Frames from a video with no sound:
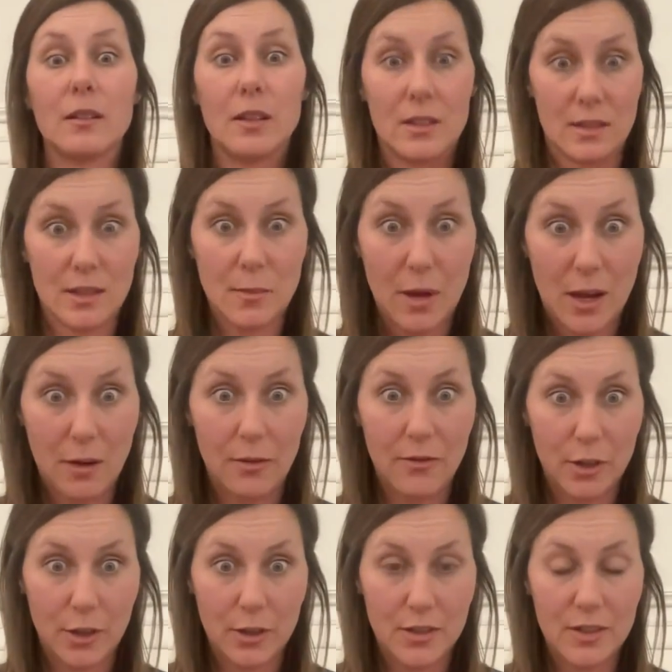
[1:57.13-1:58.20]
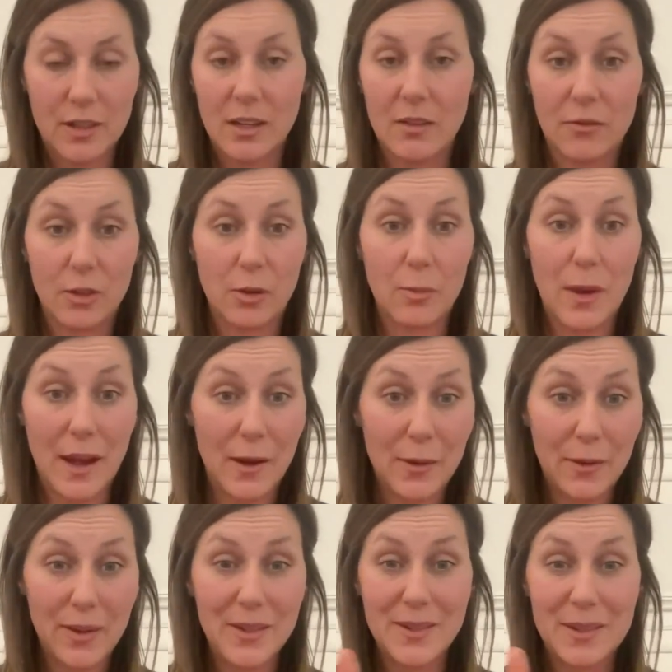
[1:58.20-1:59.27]
it's the bowel first. If your
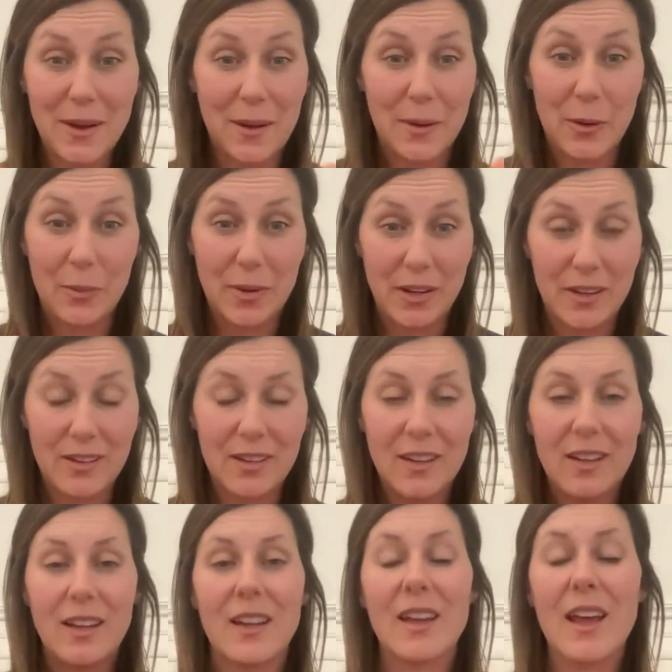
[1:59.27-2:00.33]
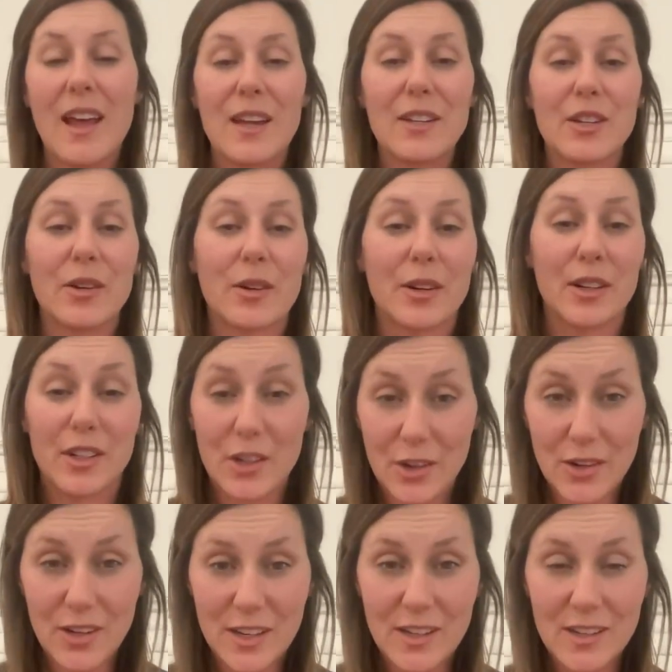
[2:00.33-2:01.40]
bowel is not open and your
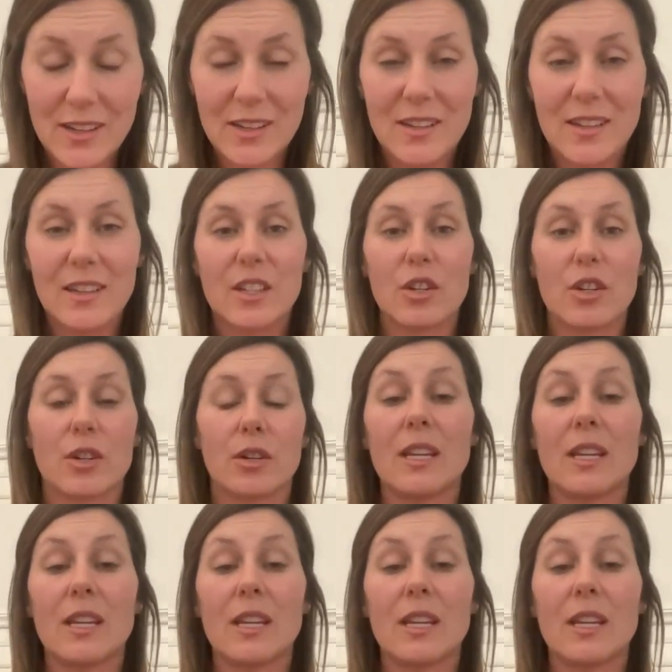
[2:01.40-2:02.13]
urine, your